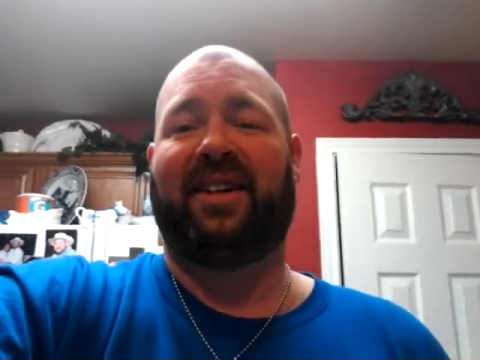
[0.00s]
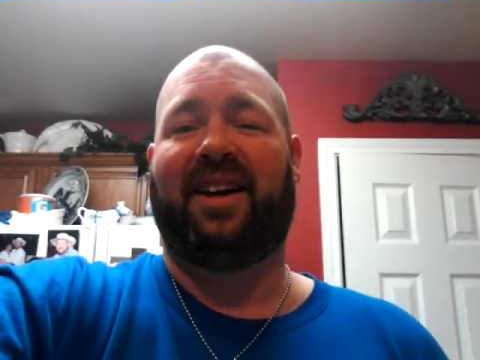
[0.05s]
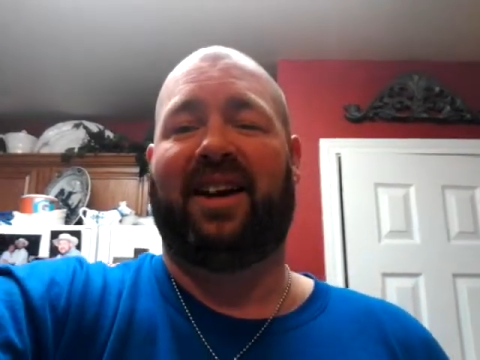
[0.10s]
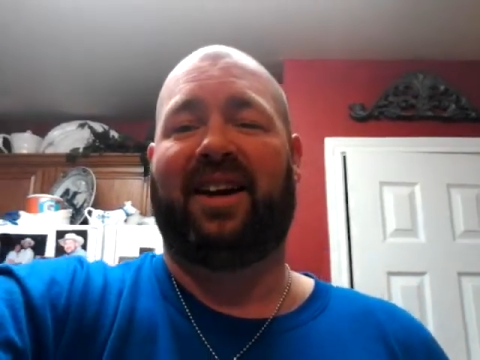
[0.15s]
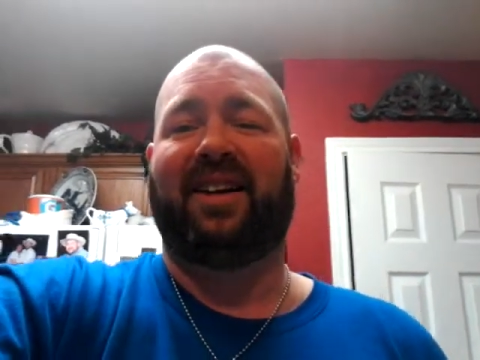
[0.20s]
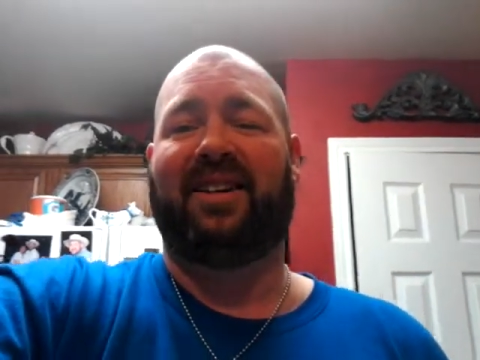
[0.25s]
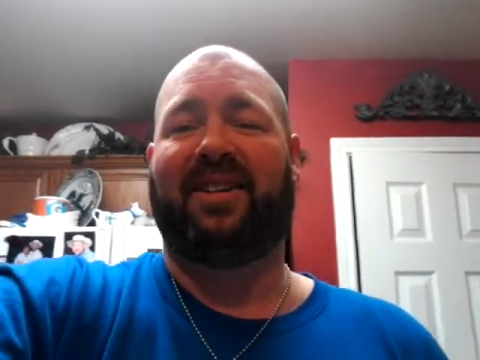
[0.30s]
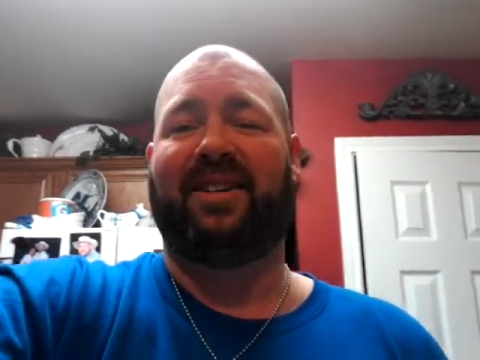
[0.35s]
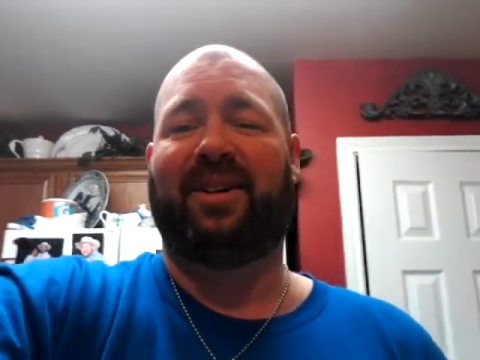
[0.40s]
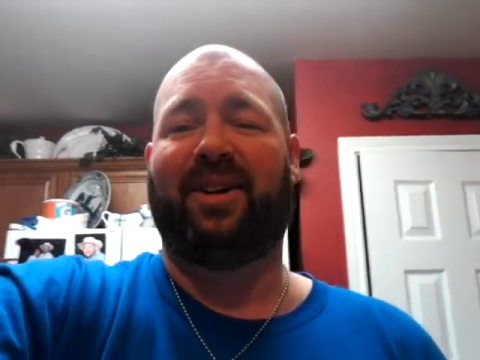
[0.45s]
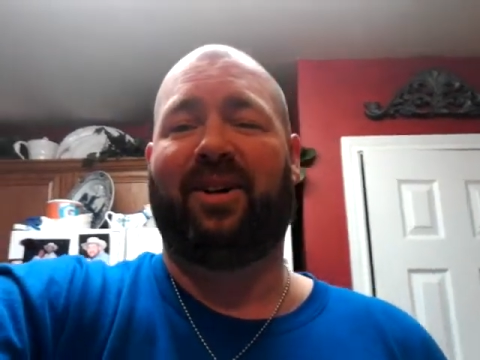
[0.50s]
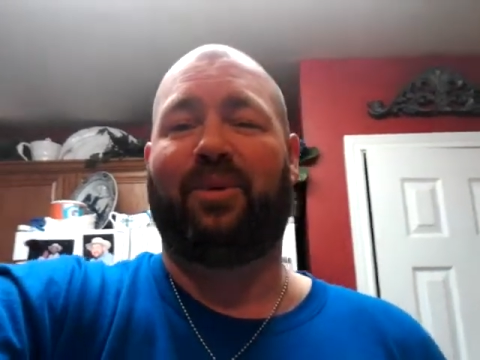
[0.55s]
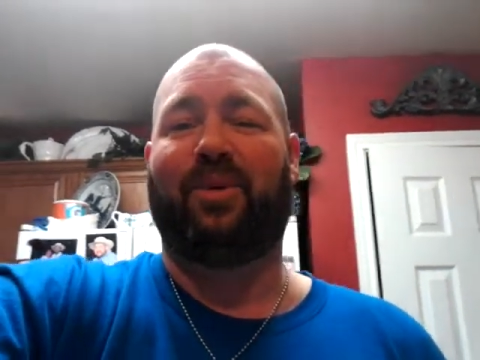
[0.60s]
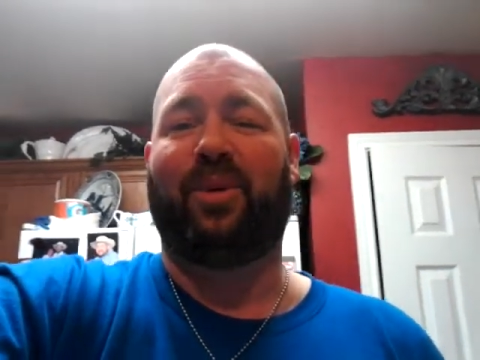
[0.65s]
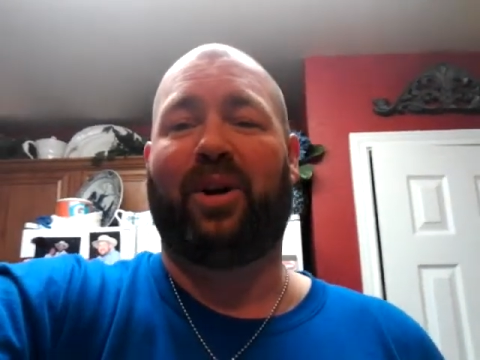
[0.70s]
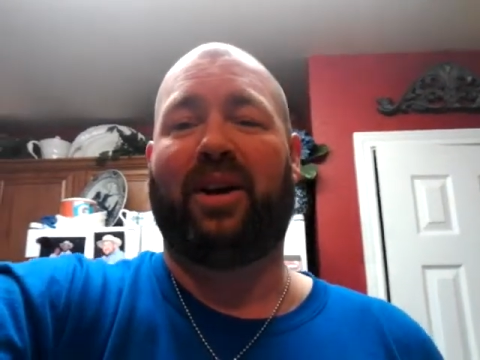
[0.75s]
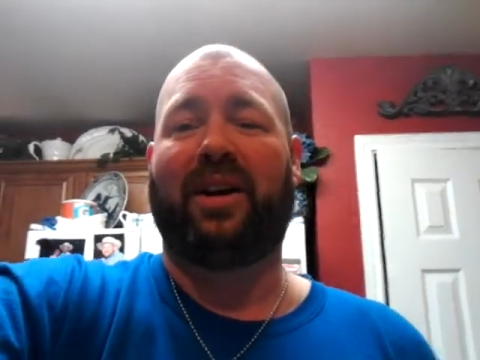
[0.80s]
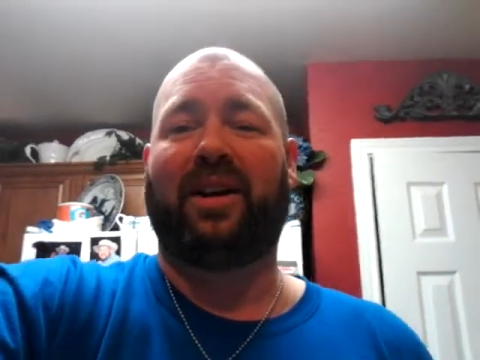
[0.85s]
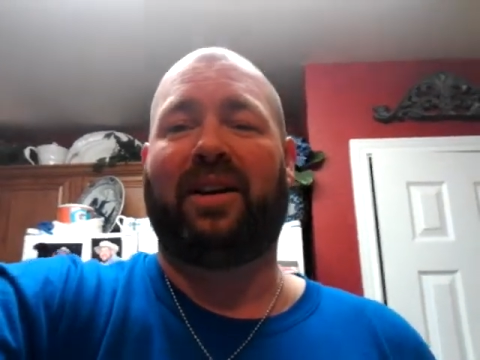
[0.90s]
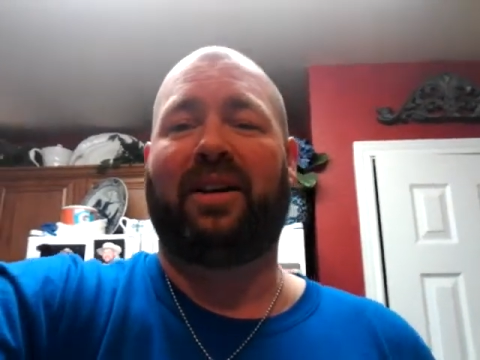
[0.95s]
I could go
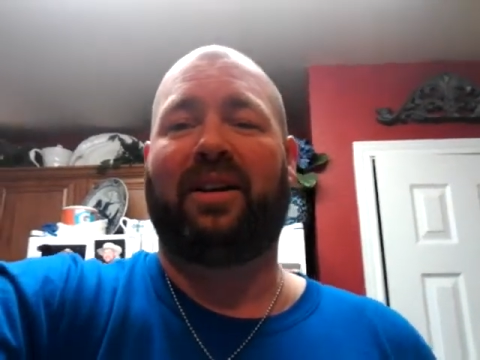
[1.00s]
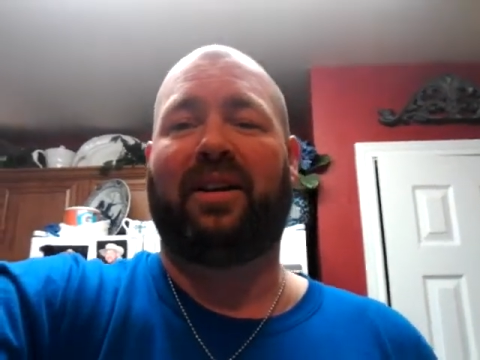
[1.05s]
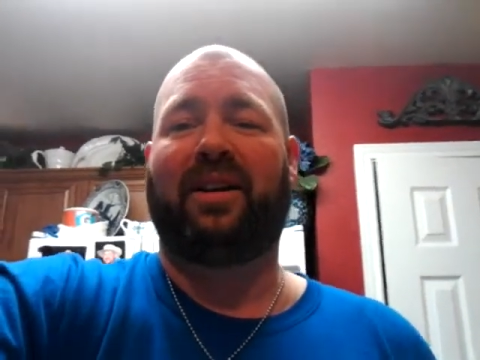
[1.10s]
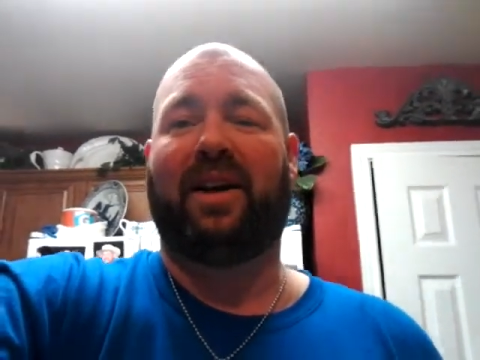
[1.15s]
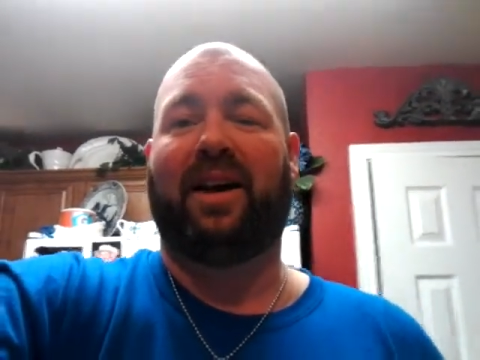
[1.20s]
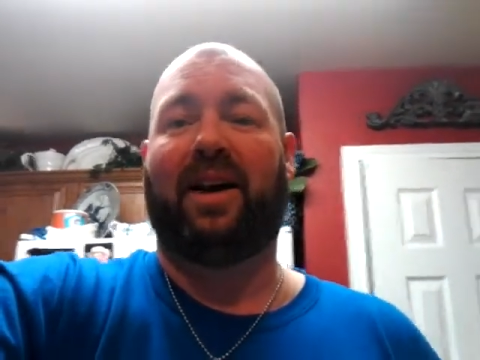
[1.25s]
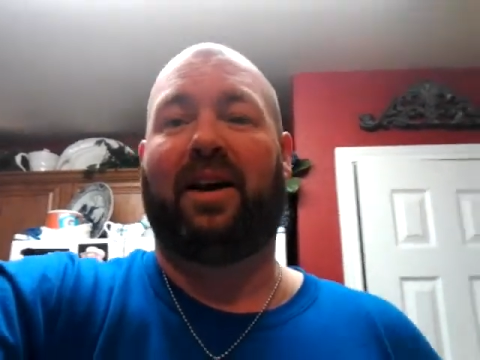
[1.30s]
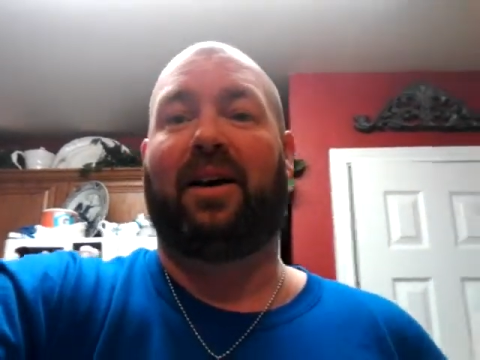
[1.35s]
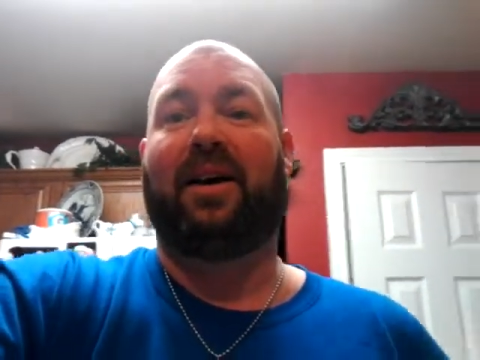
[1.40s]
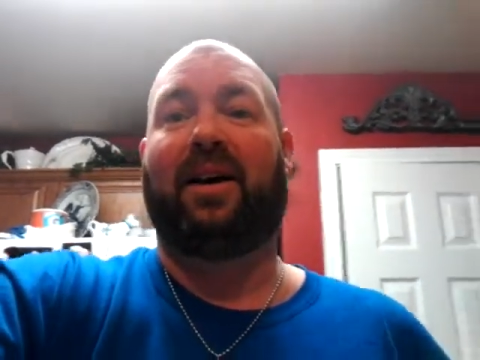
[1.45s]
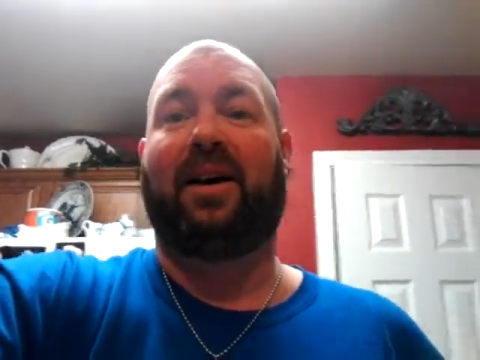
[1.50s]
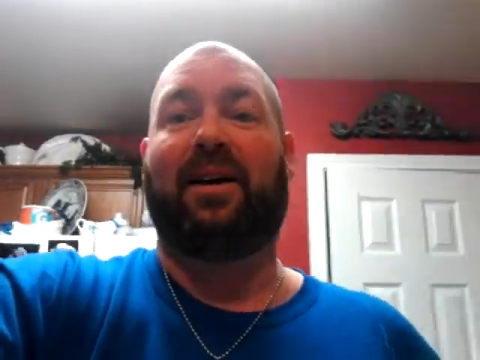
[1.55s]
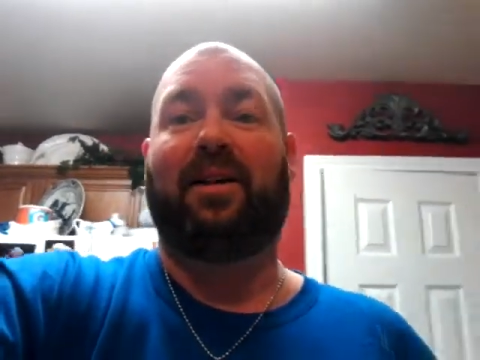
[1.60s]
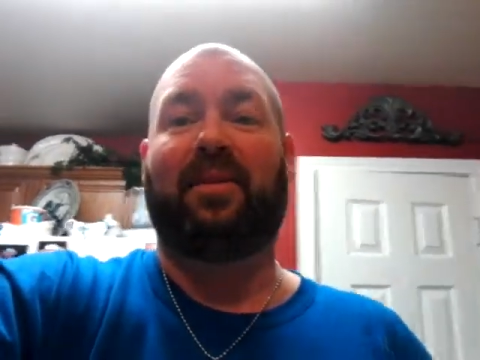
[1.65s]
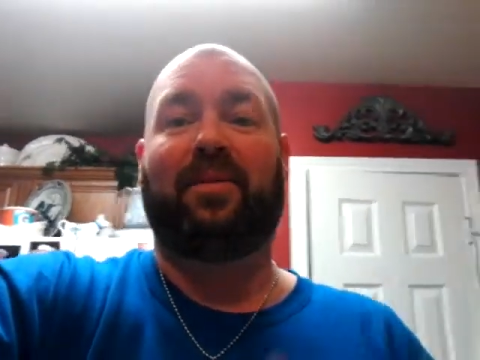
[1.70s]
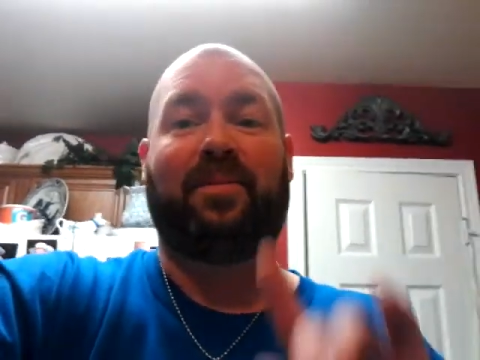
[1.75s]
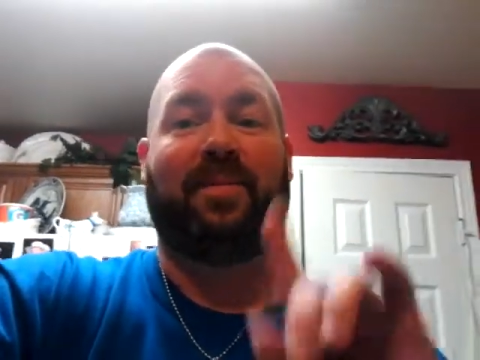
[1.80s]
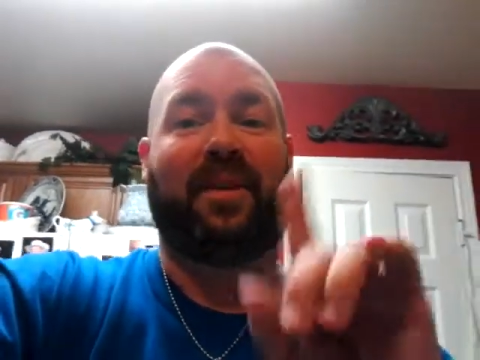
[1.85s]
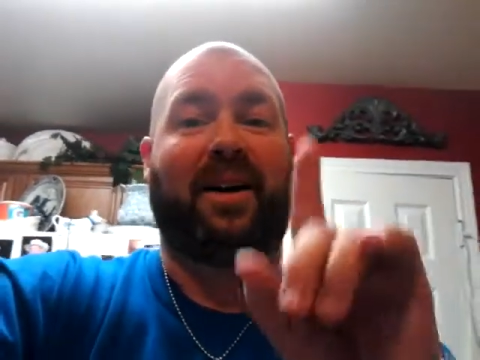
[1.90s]
running. I'm